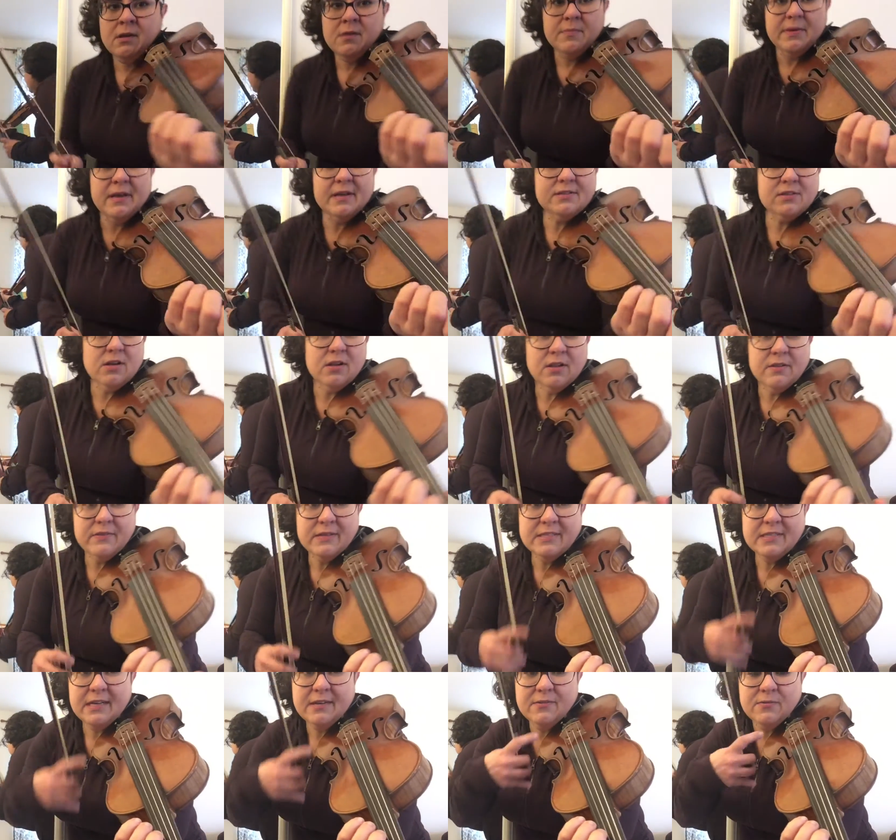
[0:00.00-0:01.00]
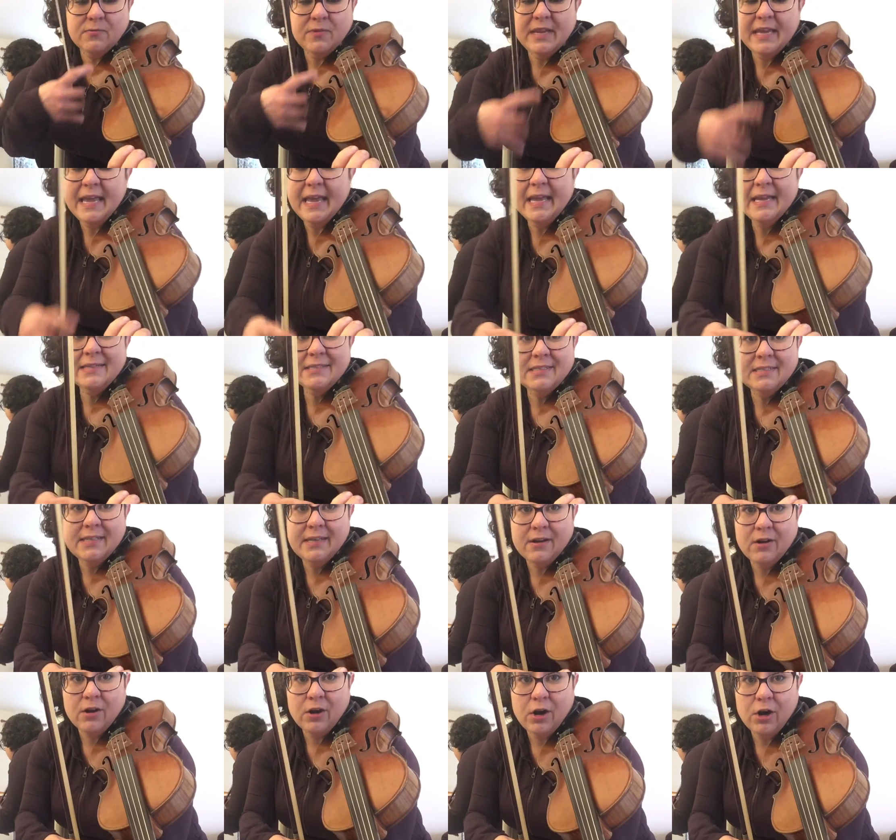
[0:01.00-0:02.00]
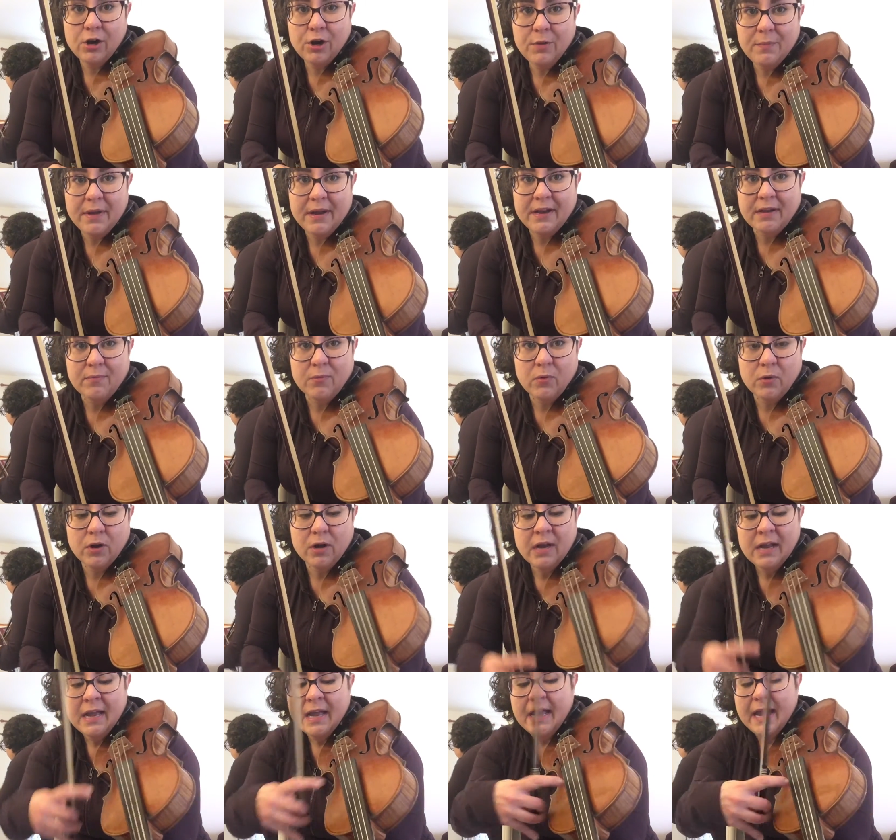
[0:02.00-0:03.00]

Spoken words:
Because all of a sudden we can't see our arm anymore,